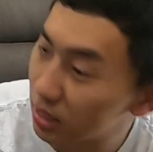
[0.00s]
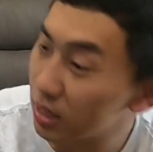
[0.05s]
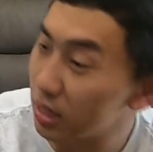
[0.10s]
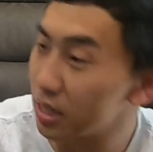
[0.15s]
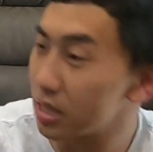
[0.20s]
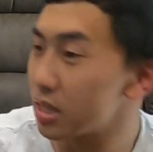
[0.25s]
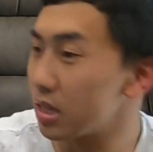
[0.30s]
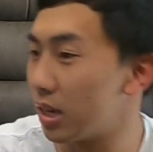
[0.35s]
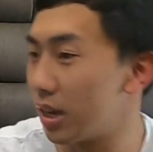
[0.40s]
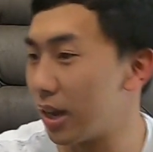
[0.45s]

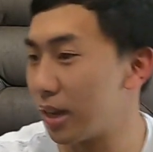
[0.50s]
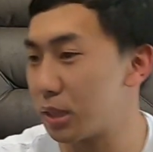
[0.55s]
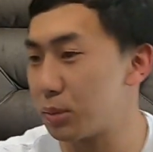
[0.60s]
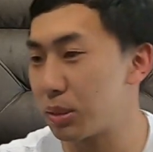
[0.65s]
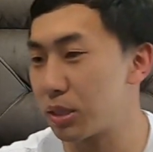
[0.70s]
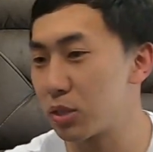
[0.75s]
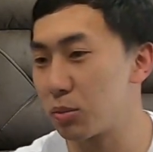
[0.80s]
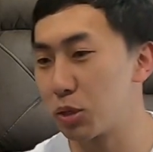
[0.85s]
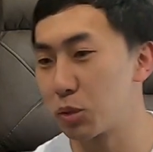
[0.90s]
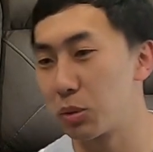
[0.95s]
because I
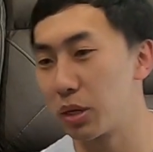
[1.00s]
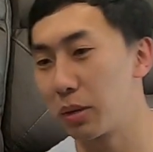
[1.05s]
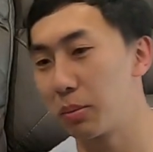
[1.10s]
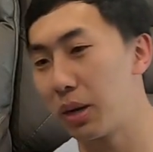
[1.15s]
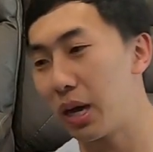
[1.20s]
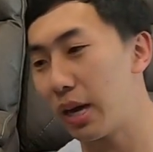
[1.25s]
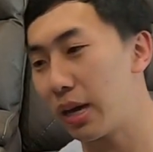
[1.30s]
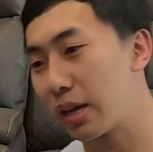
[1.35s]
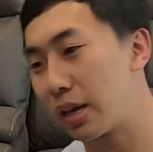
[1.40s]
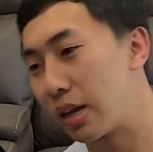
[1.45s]
spent so much money
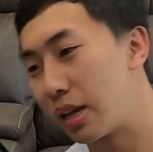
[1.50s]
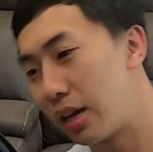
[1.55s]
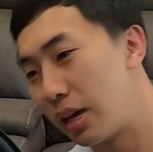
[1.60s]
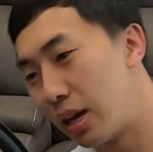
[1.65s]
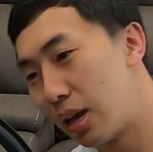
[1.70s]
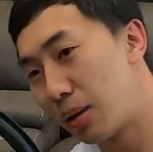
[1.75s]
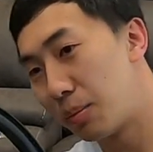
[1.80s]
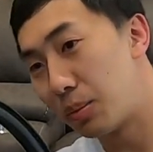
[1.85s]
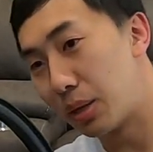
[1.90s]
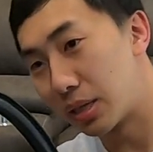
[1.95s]
buying it,
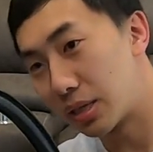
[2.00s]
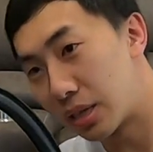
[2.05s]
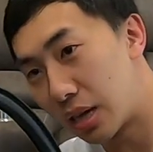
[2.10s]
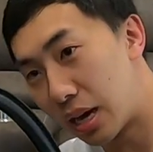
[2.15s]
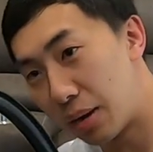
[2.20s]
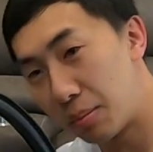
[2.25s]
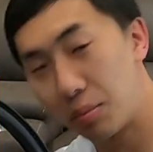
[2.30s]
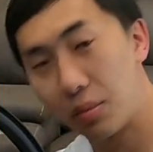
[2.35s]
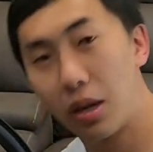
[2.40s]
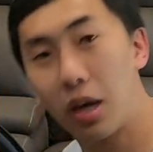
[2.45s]
but
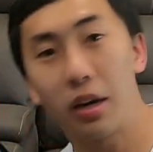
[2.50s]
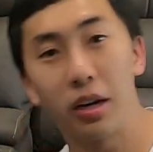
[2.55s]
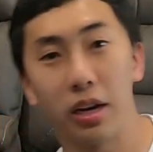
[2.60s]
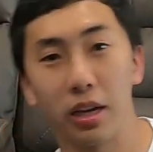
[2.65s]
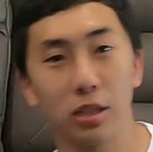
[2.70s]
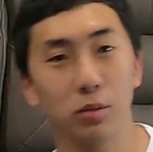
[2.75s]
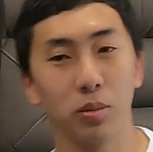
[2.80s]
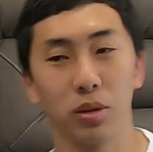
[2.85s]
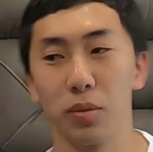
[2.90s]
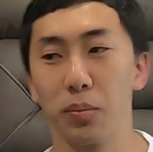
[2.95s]
I'm not an
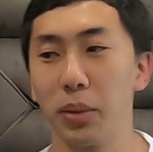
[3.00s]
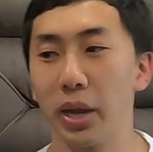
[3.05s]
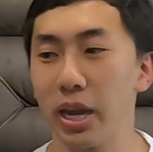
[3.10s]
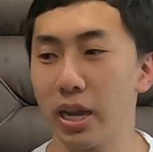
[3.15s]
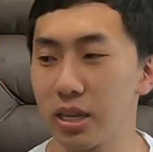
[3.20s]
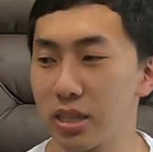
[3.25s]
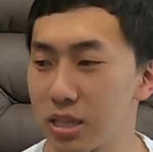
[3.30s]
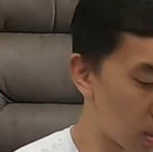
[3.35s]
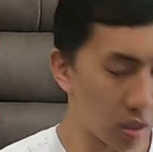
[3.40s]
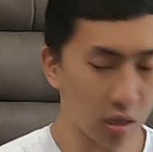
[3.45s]
expert in
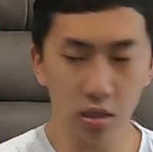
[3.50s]
bags.